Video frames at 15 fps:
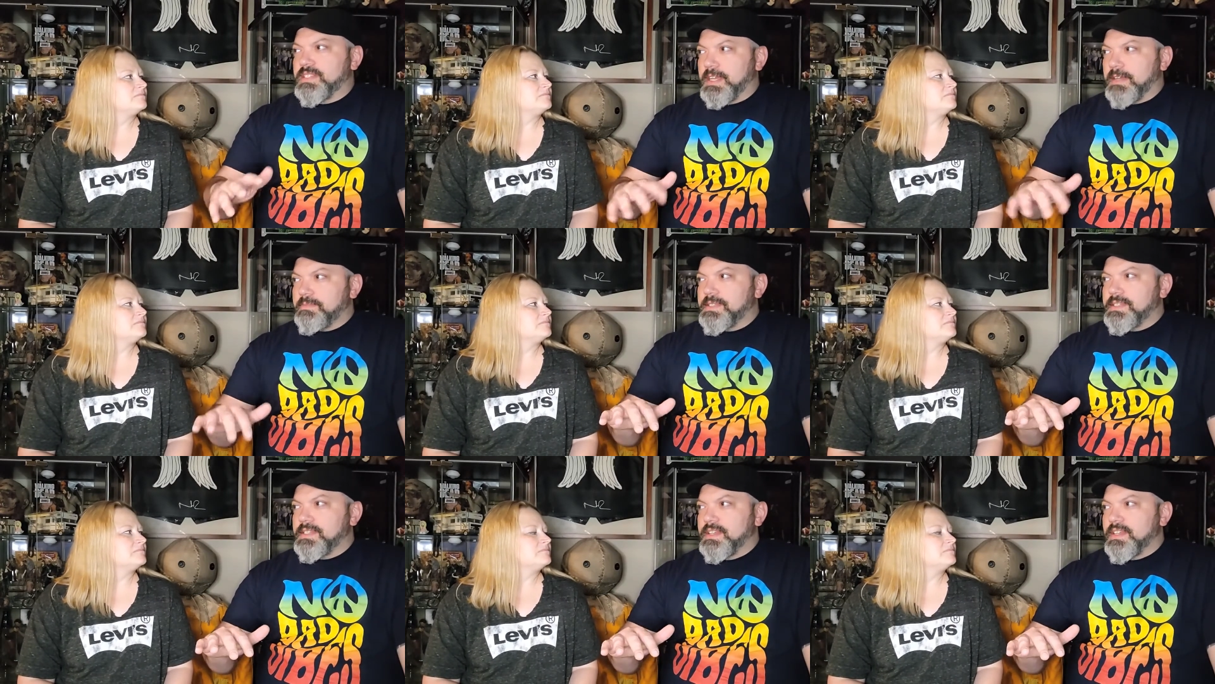
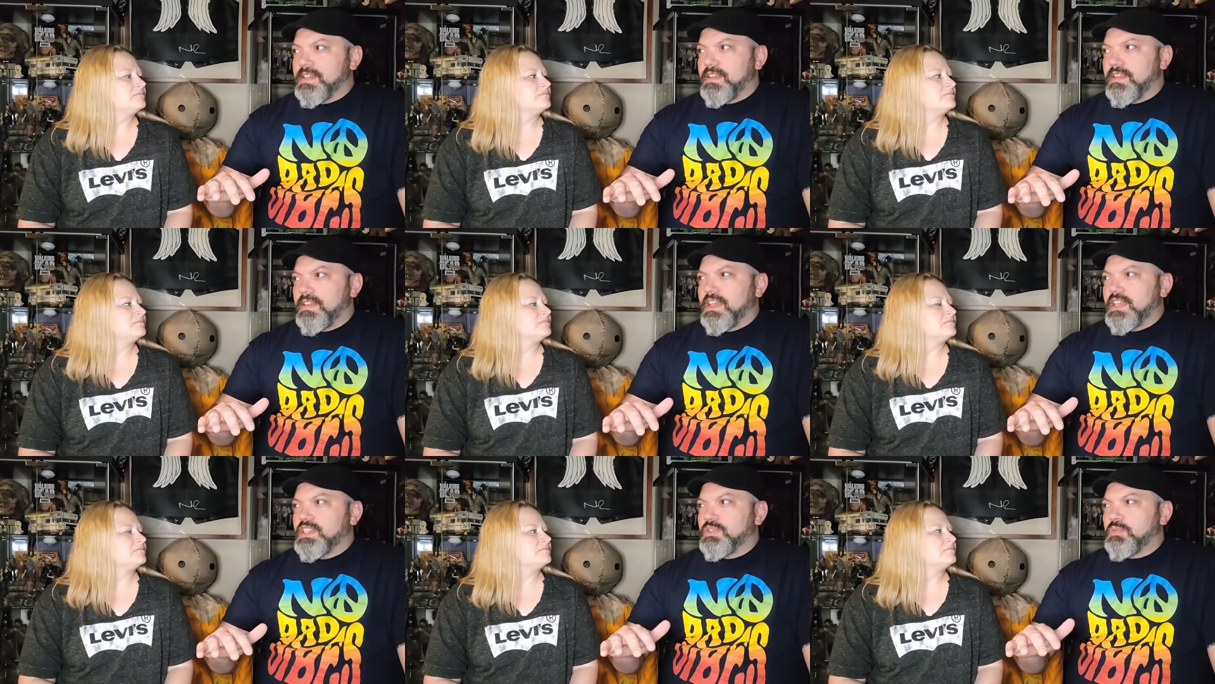Speaker 1: dipped
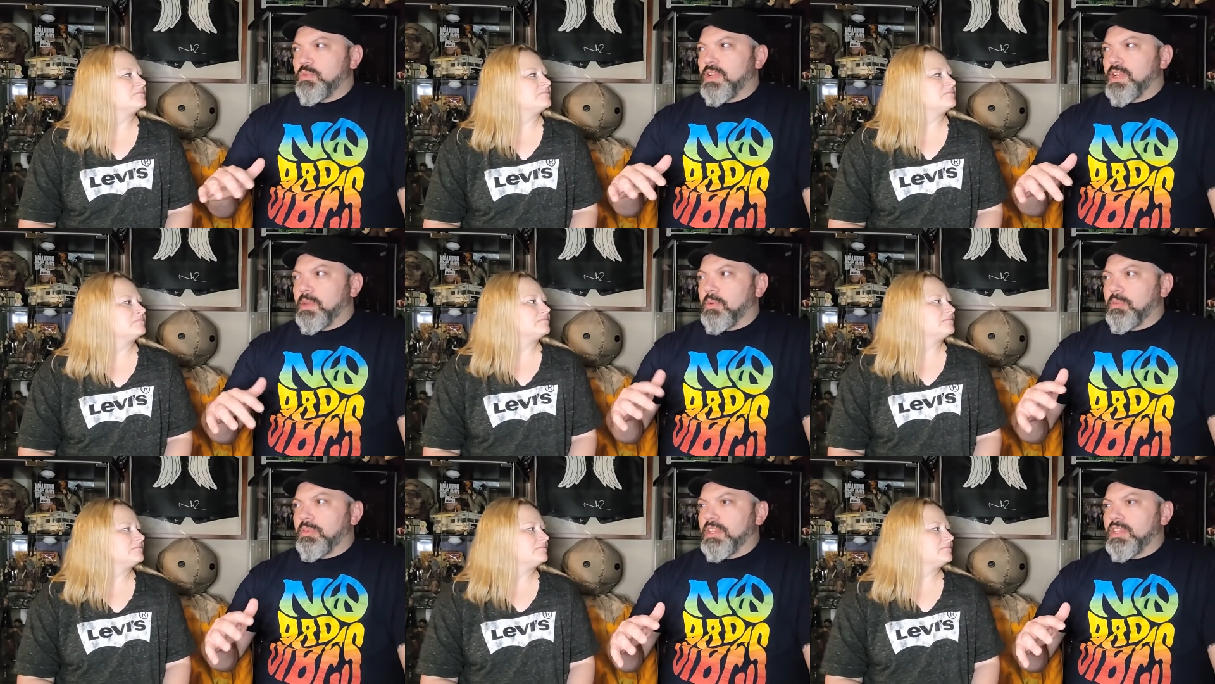is when they
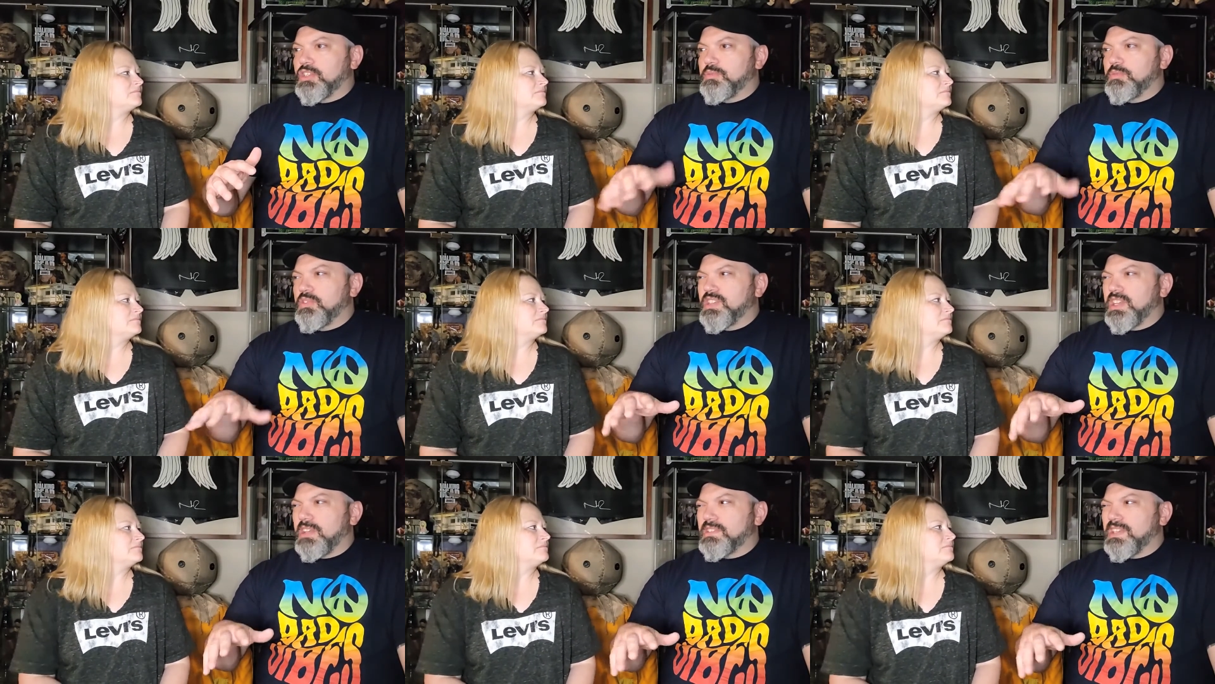were playing those
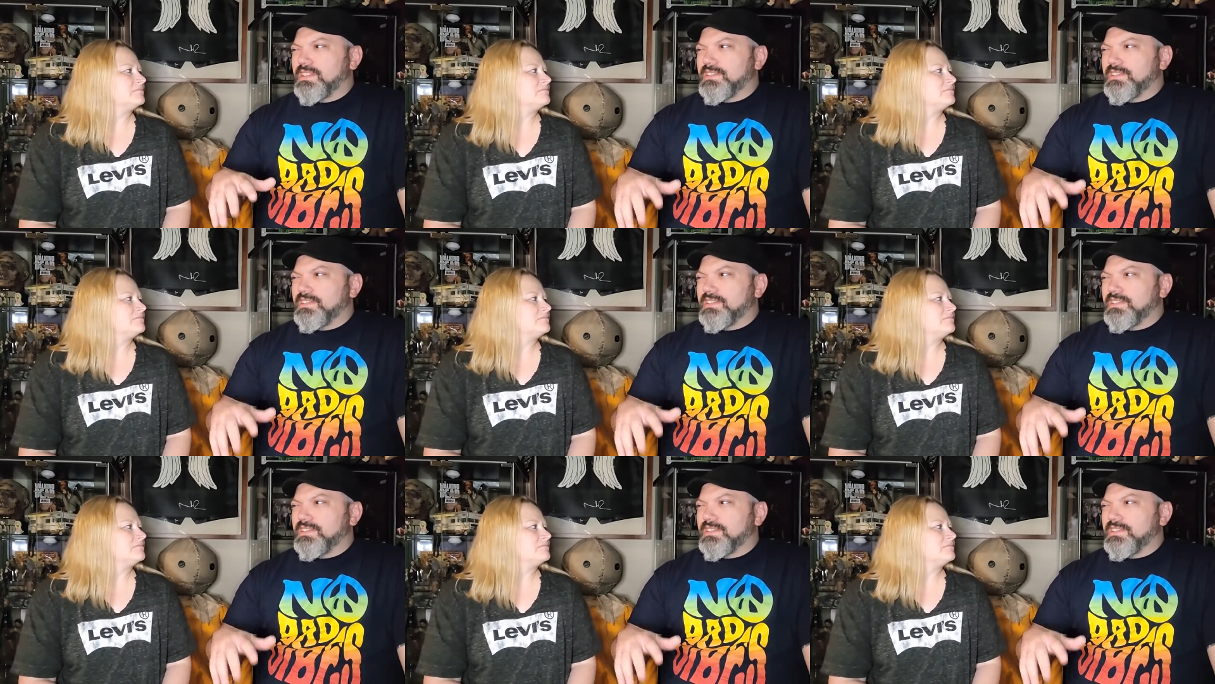music. I was like,